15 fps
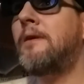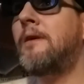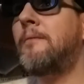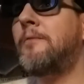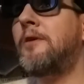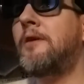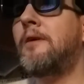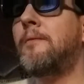
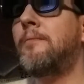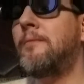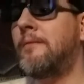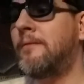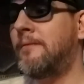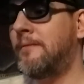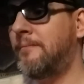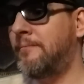I'm gonna
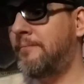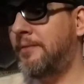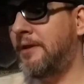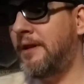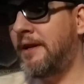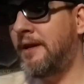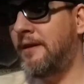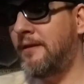
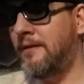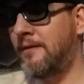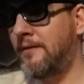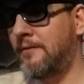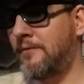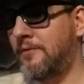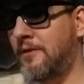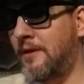play it.
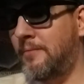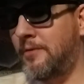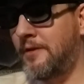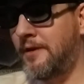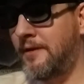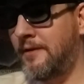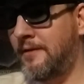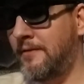It's not
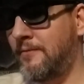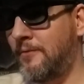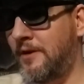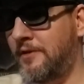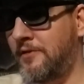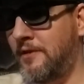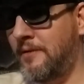playing. Why is it